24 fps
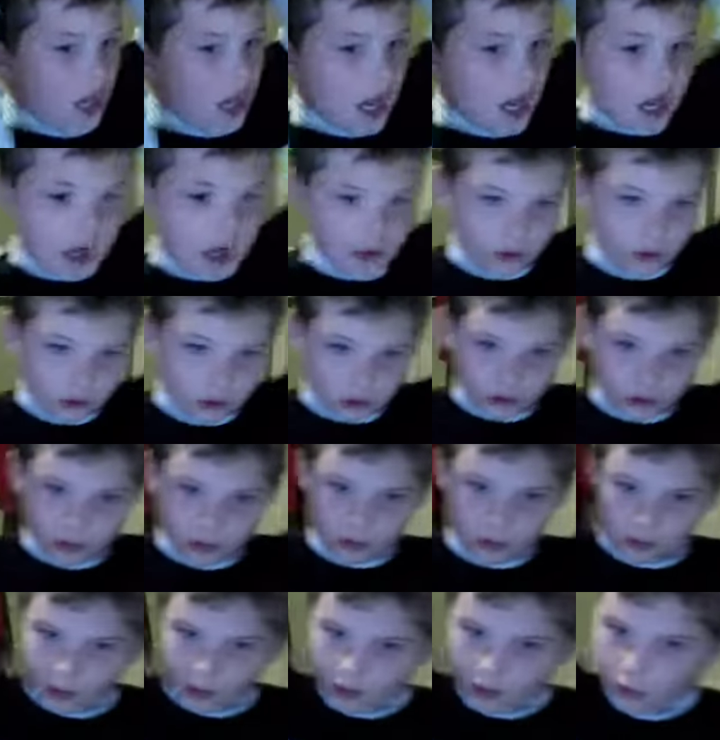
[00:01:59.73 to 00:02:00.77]
and nuclear
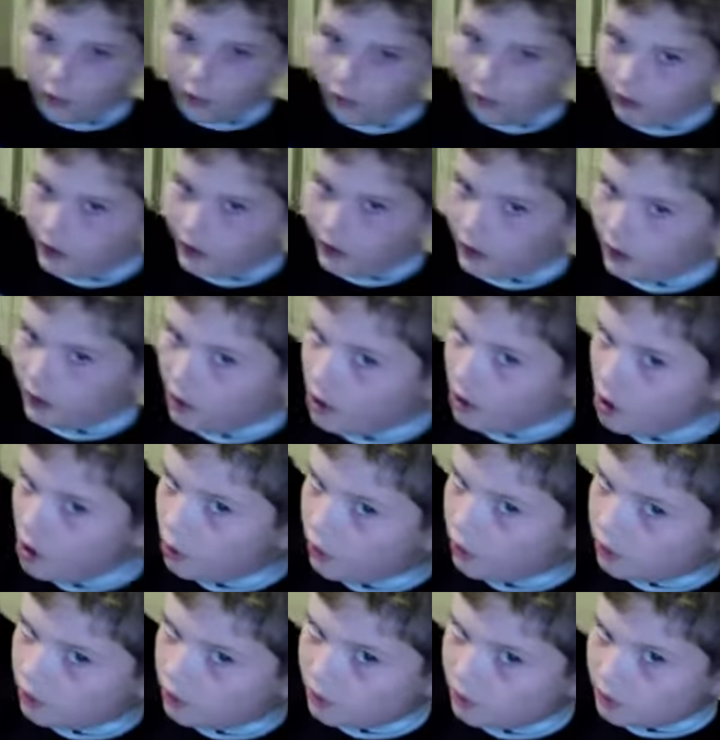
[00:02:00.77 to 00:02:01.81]
missiles hit,
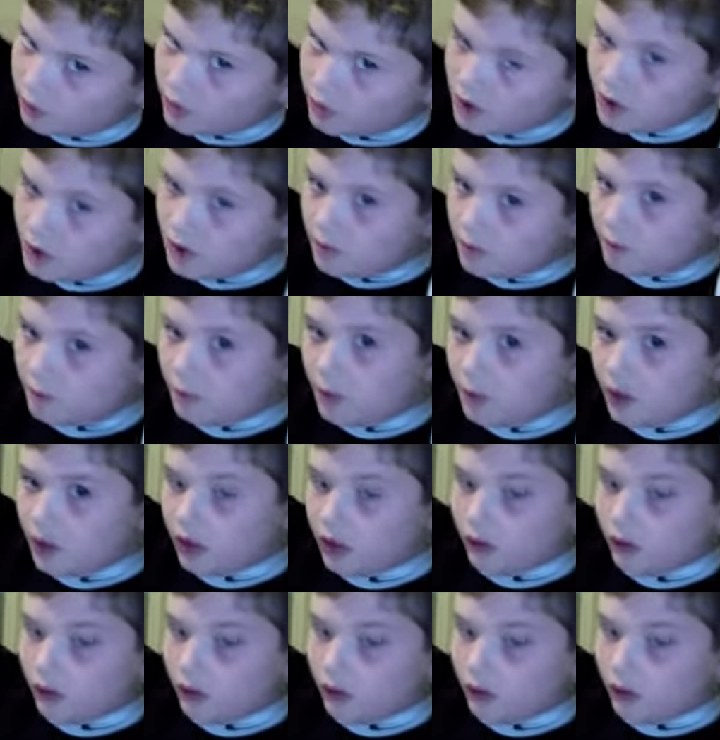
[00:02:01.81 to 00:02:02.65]
which but the